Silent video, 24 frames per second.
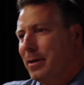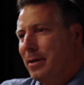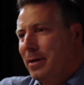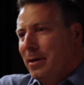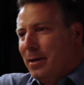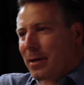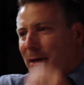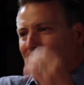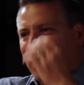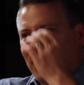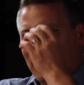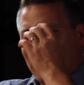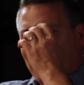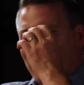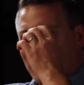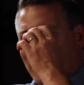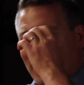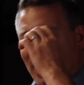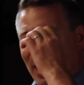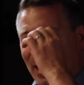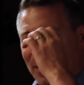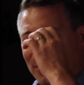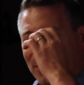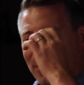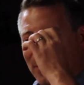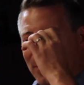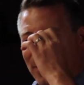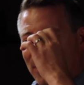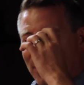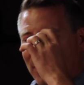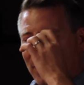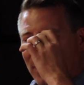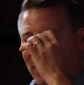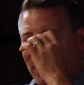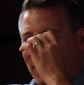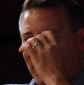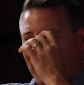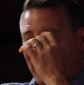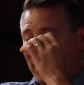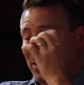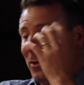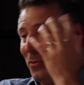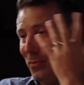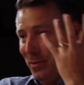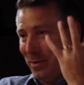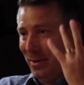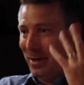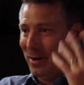So, yeah. yeah.
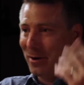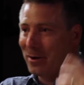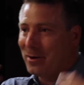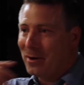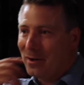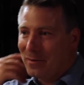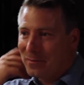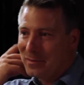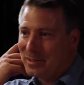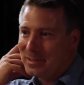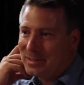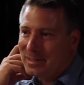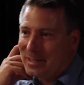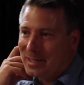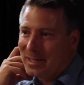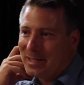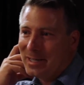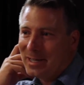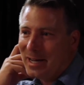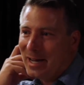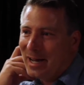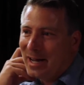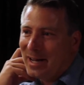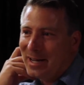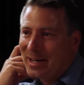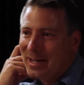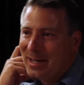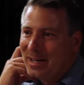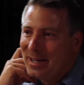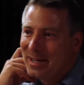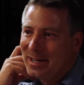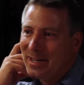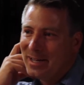And you were there, obviously. Yeah.